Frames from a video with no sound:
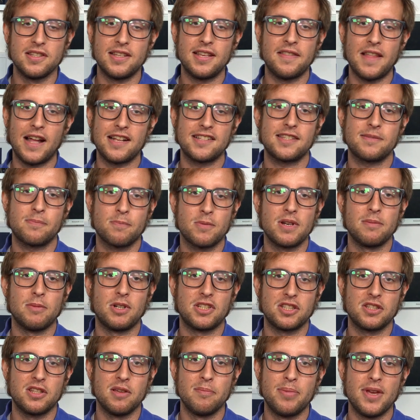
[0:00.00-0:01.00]
is that's pretty
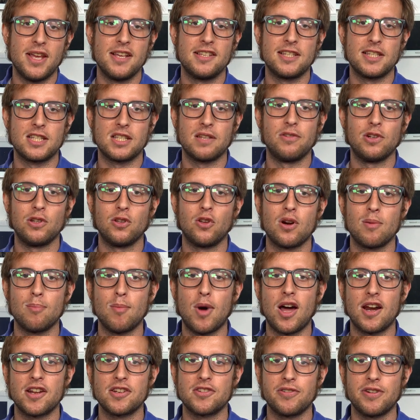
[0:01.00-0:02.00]
much the basis of alarm
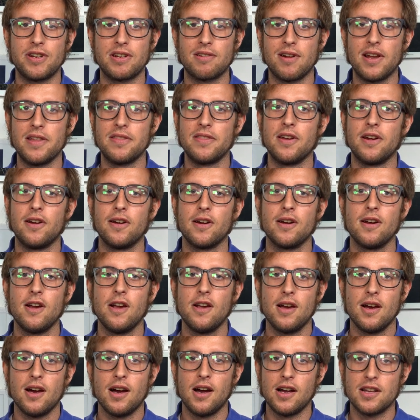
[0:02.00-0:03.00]
monitoring right there.
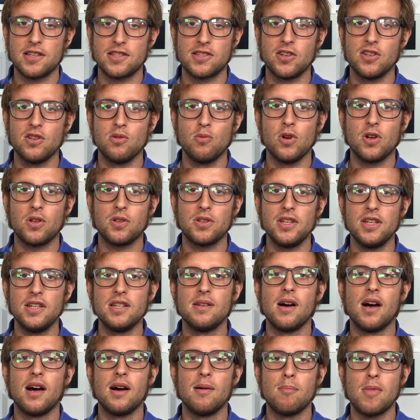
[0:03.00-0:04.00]
Uh, so you will
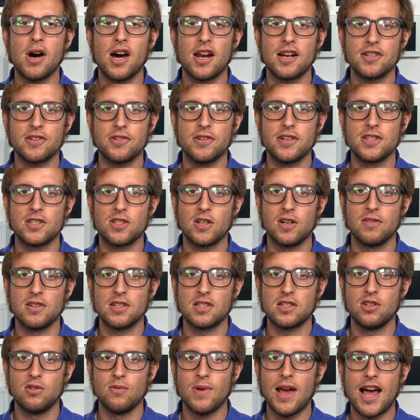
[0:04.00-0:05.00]
need a uh, monitoring
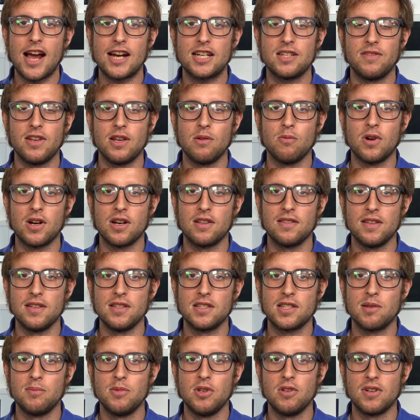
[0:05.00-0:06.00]
service to activate one of
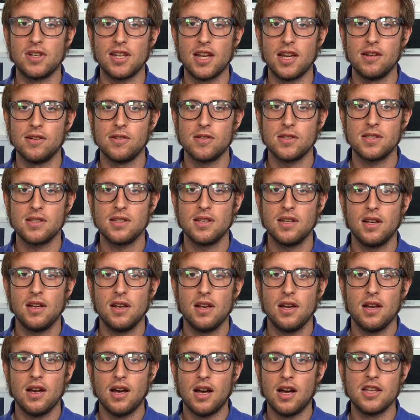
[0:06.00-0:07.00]
these communicators.
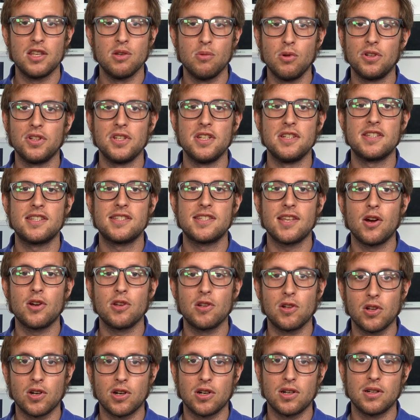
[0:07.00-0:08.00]
Uh, you will need
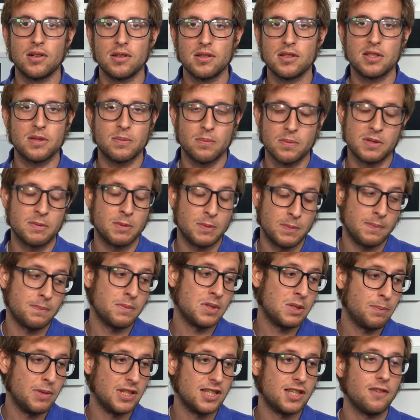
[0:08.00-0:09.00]
cellular, sp
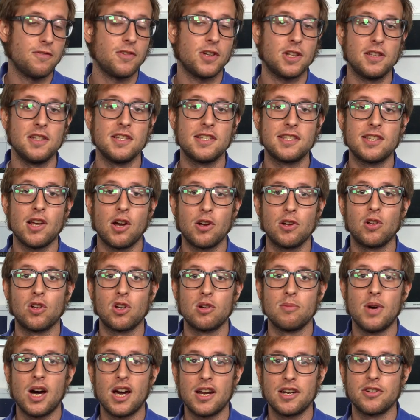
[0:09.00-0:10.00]
specifically
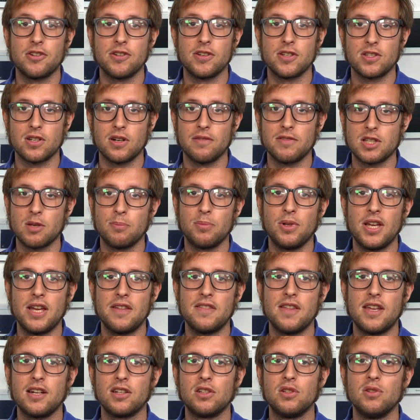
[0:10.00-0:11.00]
cellular monitoring service, a
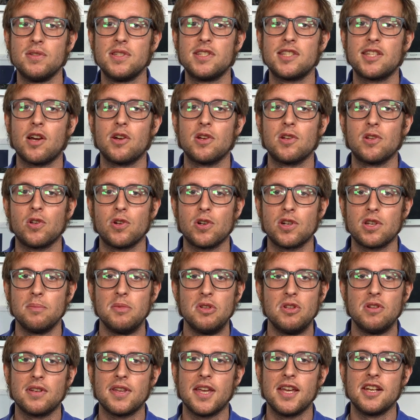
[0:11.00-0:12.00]
plan that includes cellular
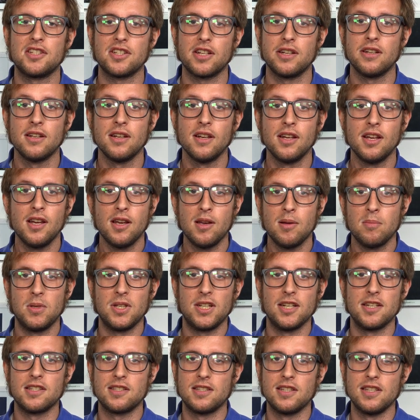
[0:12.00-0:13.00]
communication
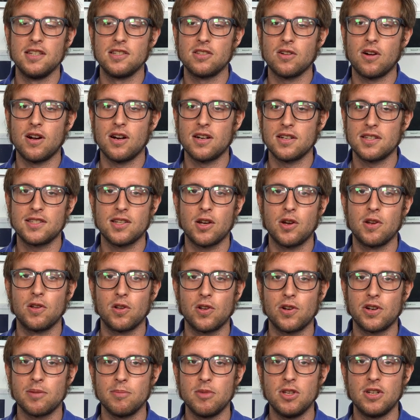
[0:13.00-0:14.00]
because these are
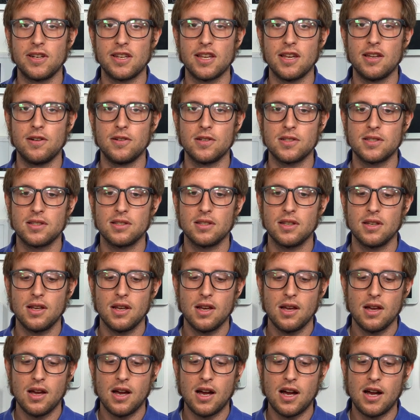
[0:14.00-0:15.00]
cellular communicators.
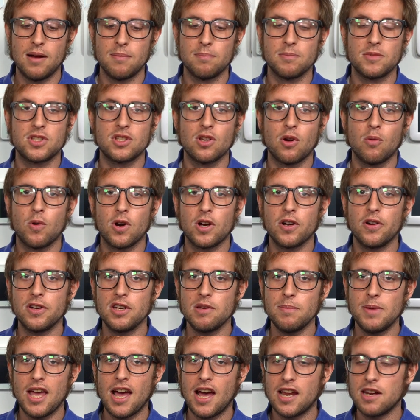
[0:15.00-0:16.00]
Um, so we're
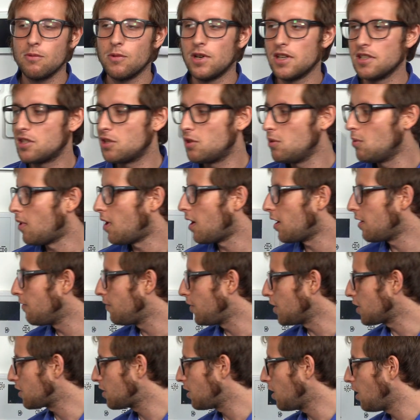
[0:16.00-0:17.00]
going to be adding one to our
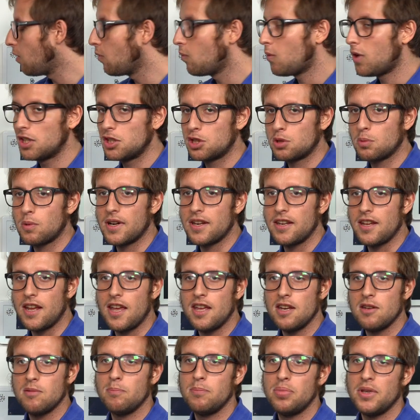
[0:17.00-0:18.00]
Vista
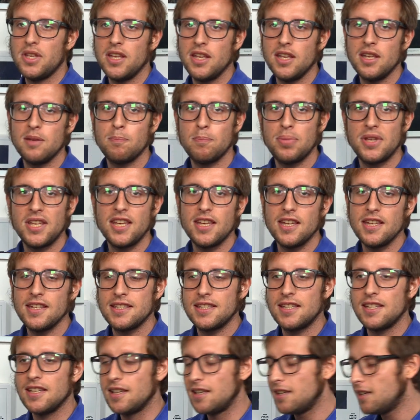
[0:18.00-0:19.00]

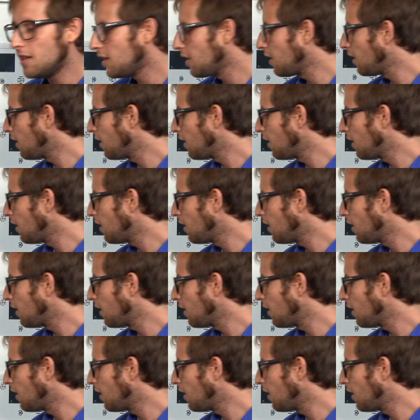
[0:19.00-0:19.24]
128BPT,